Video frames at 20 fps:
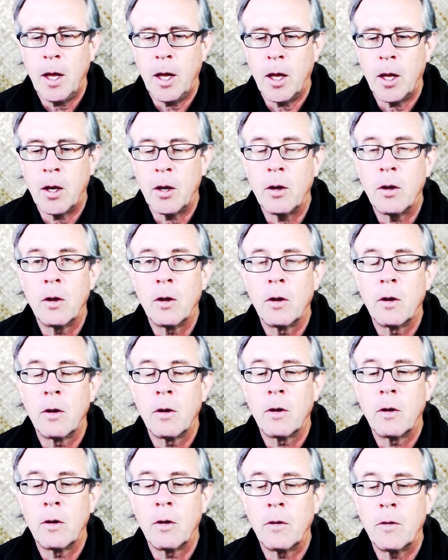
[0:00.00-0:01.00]
And
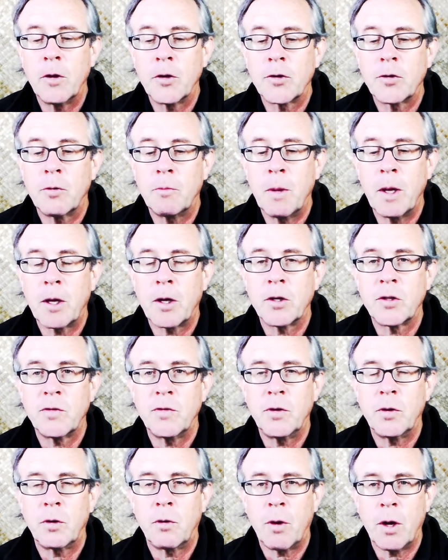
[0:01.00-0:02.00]
this will make
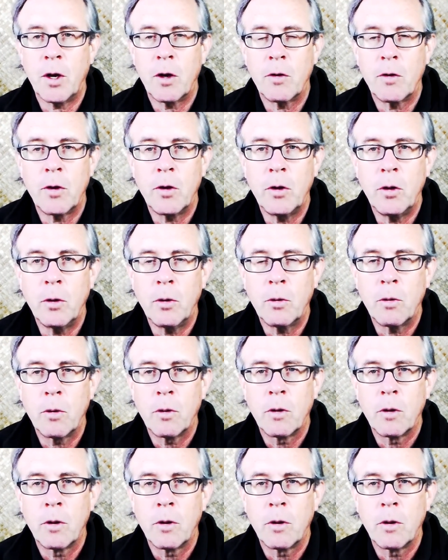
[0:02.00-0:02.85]
us feel greater than you.